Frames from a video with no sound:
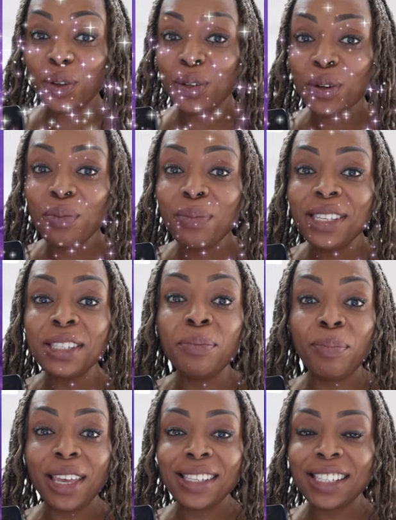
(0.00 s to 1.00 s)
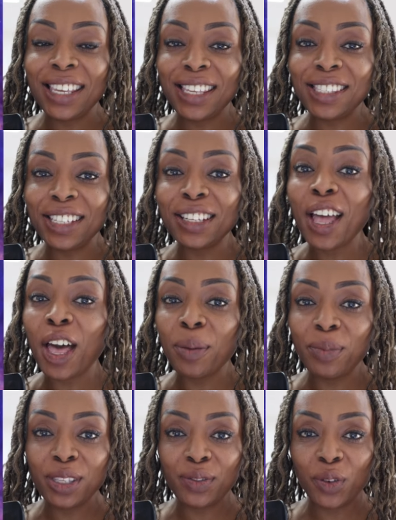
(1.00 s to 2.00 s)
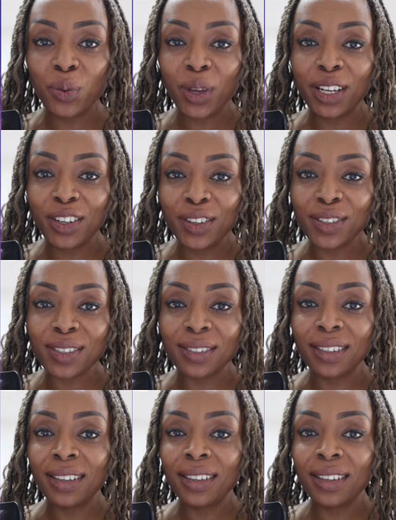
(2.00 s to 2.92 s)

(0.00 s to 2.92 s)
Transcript: you don't miss the best eating habit for weight loss.